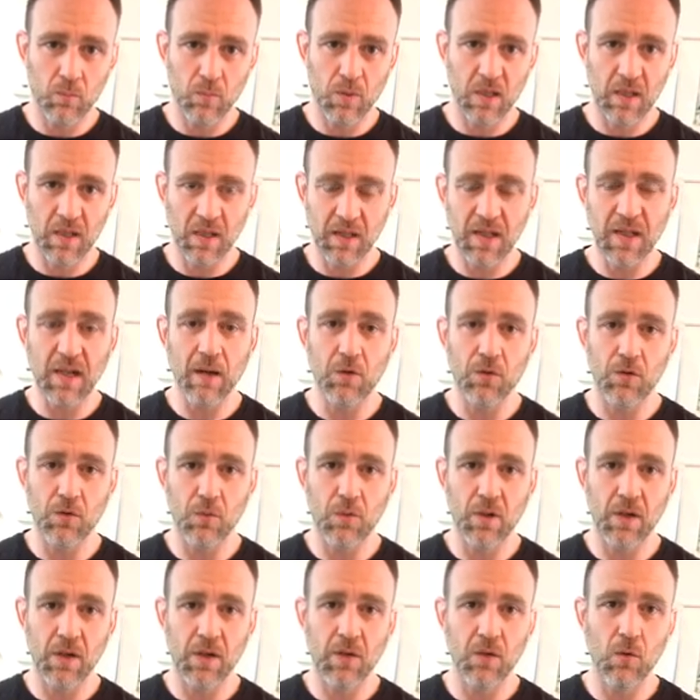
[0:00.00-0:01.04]
be
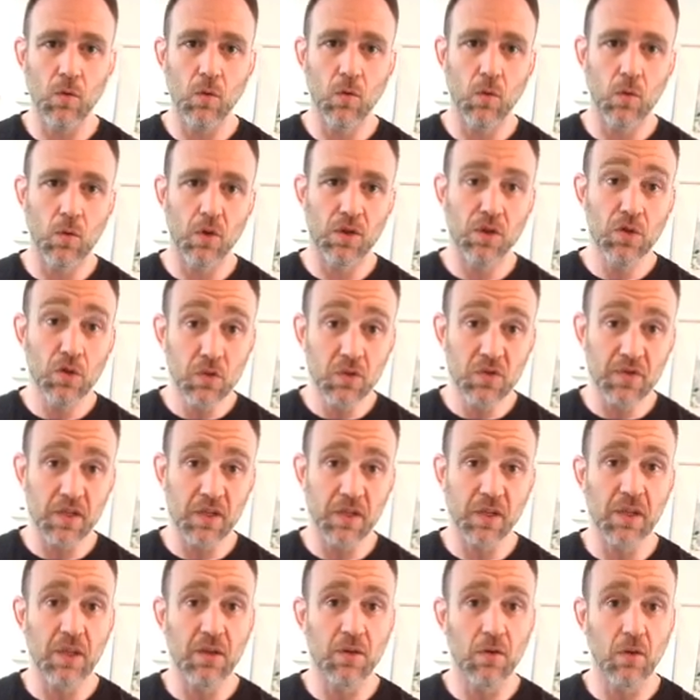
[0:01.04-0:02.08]
encountering or
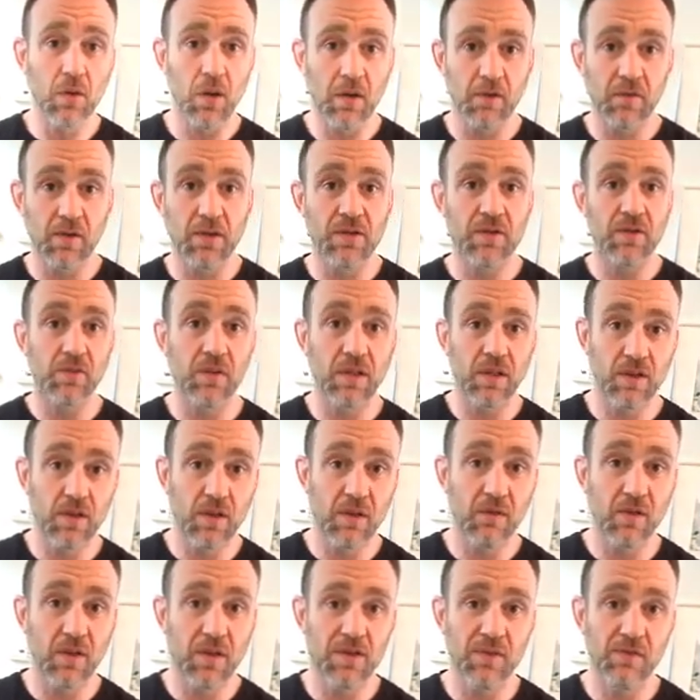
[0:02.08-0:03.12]
using either offensively or
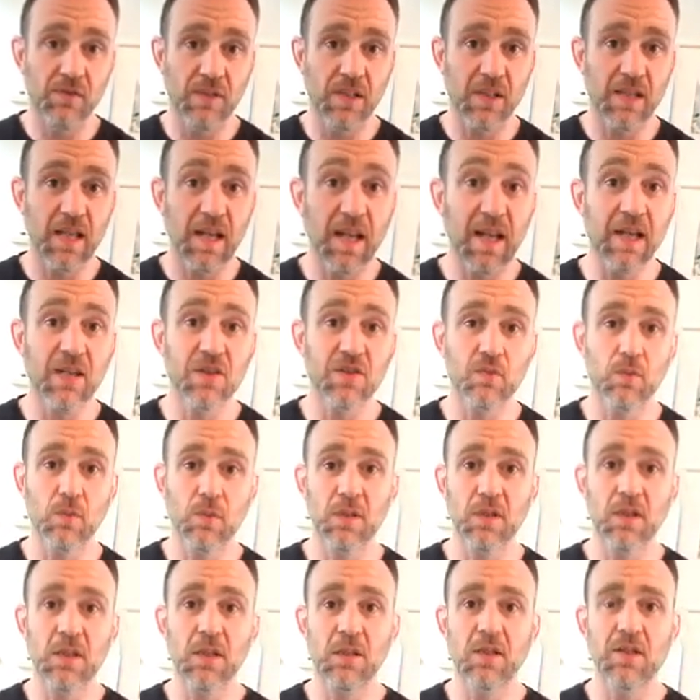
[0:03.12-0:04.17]
defensively, that is
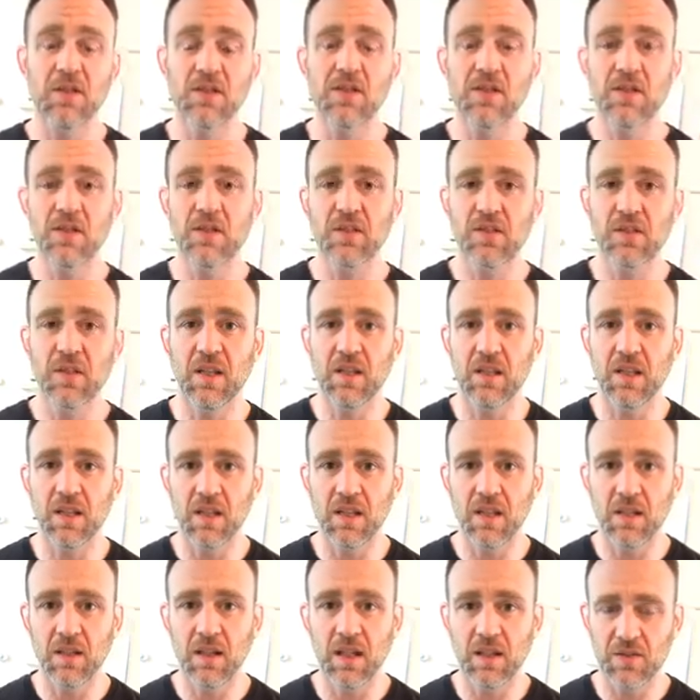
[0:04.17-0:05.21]
really the skill set that
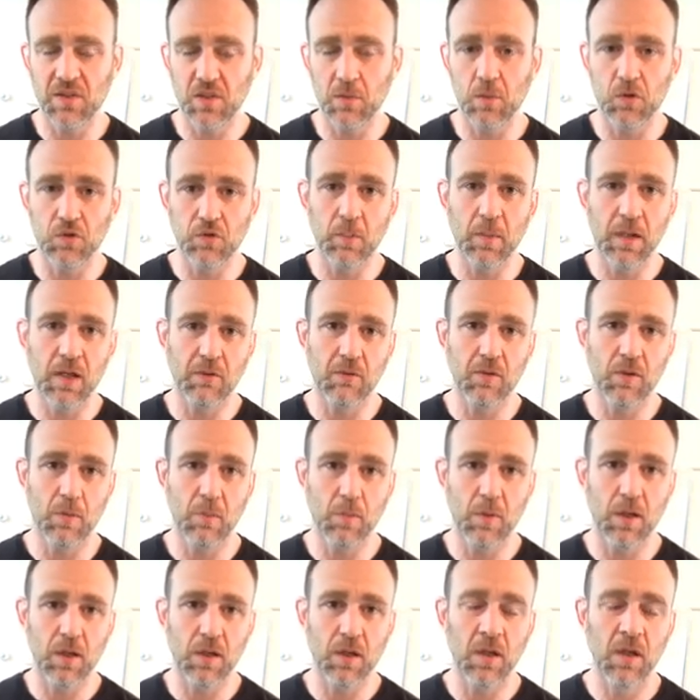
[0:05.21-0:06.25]
has the most bang for the
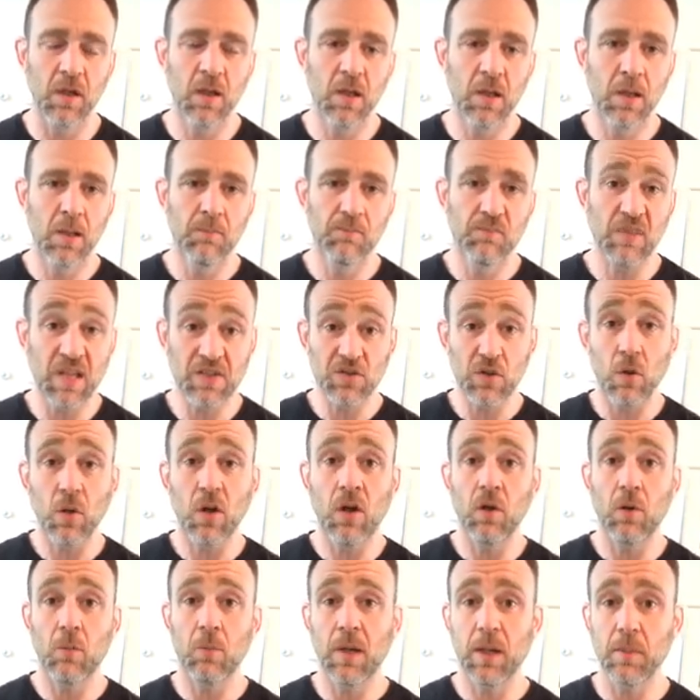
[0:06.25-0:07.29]
buck. That's how
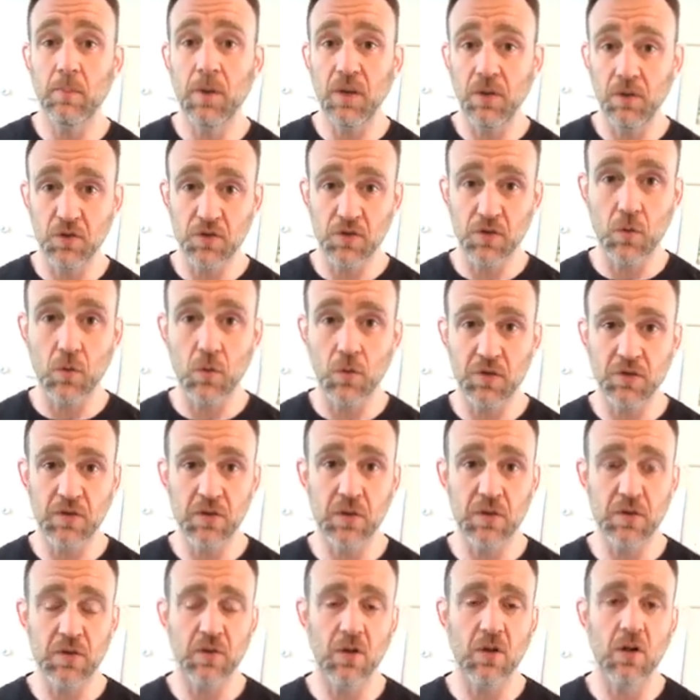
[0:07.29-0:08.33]
all my pillars
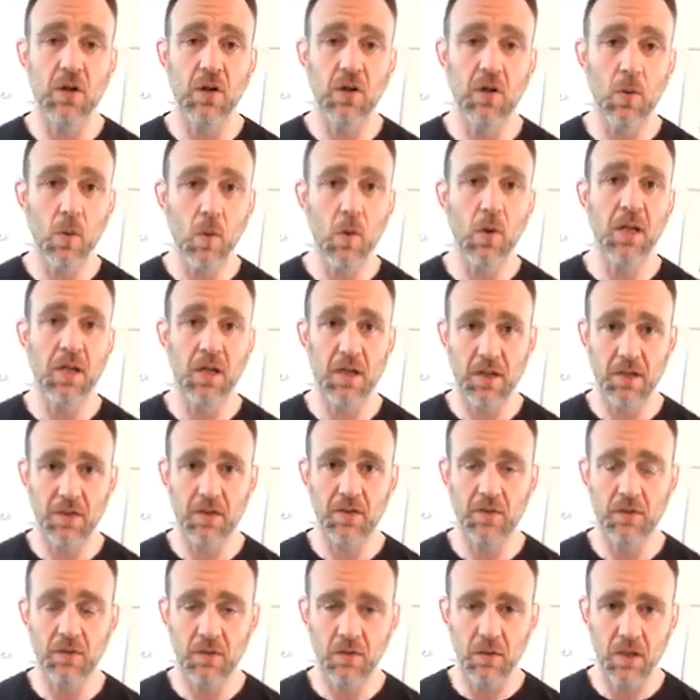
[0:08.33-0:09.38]
courses are
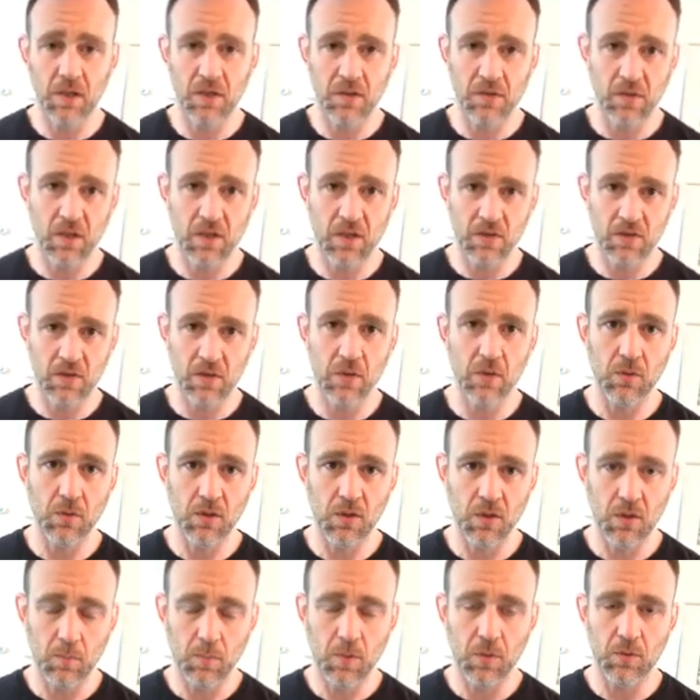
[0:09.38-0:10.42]
organized as
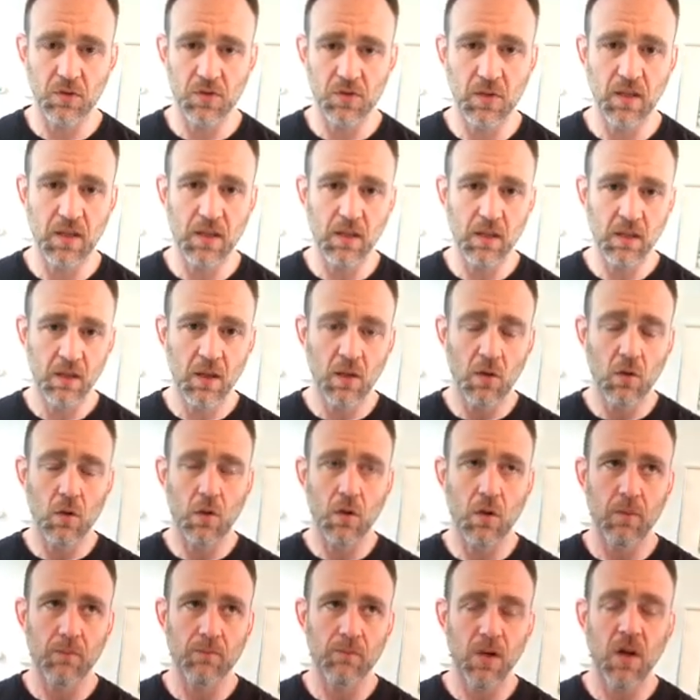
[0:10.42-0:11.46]
opposed to that,
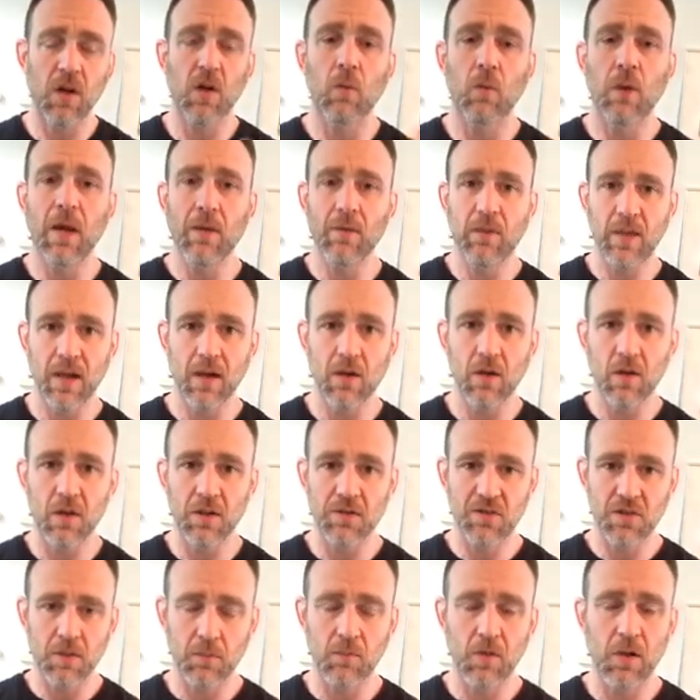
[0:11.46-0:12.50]
or around that
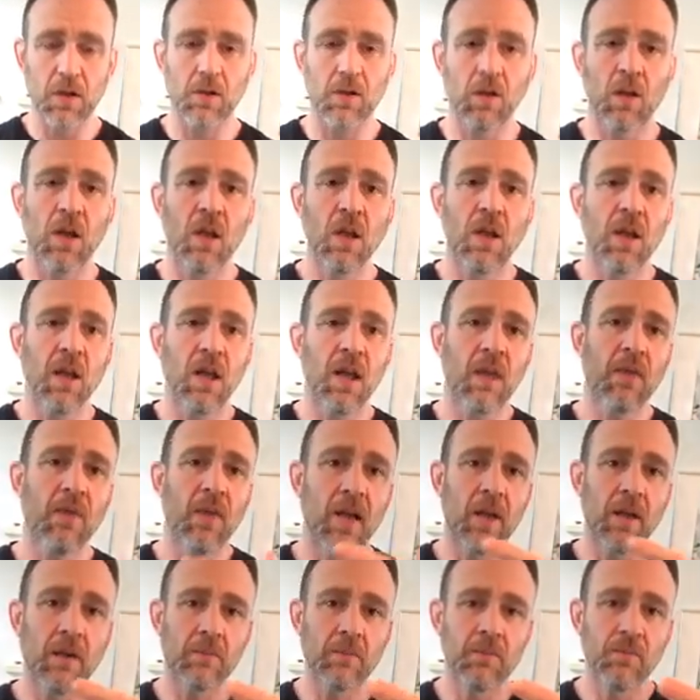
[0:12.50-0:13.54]
concept rather. And
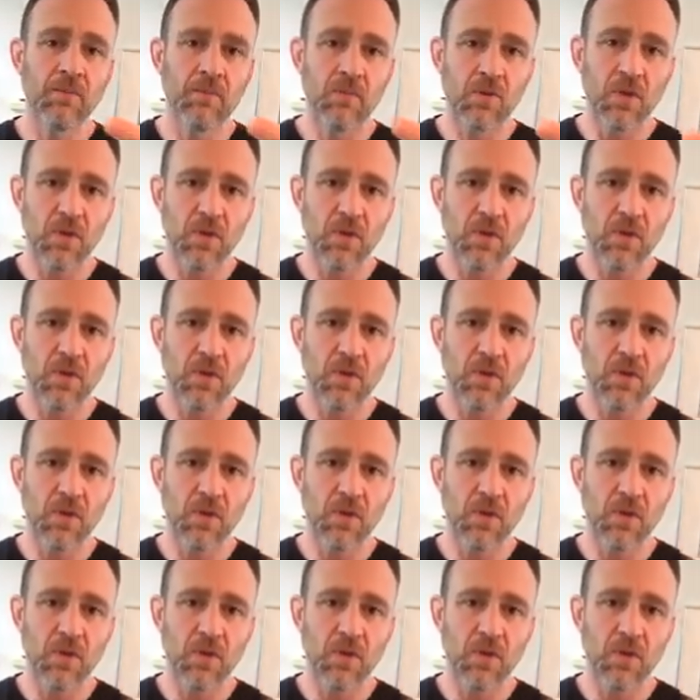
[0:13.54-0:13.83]
then